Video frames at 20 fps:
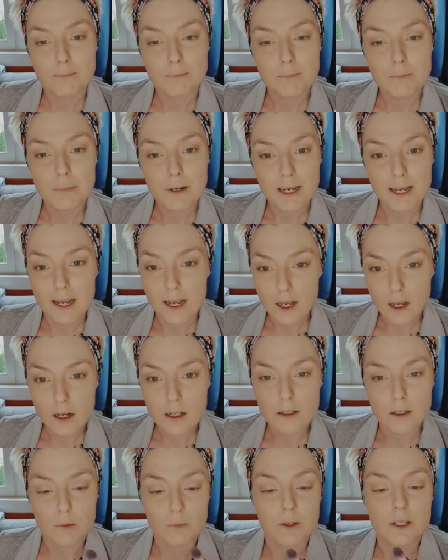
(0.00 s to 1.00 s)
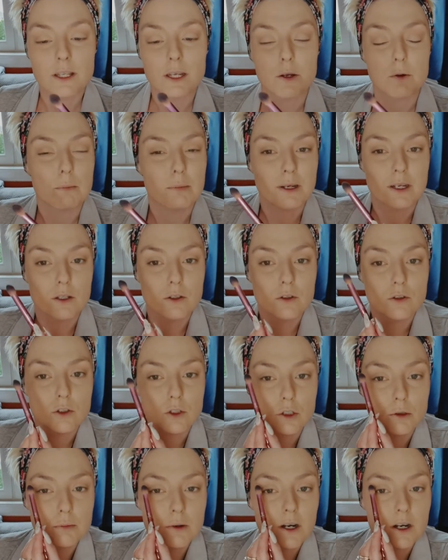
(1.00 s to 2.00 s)
bit of colour without being
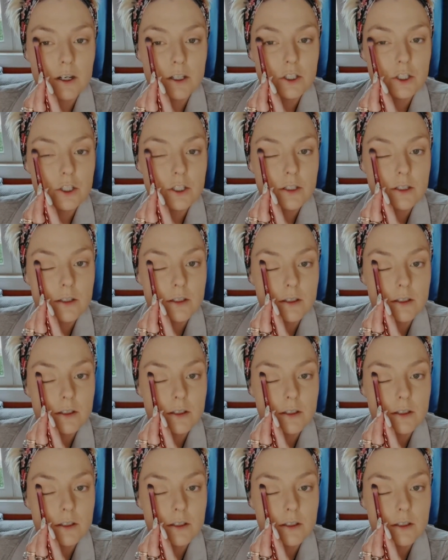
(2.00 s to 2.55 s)
too much.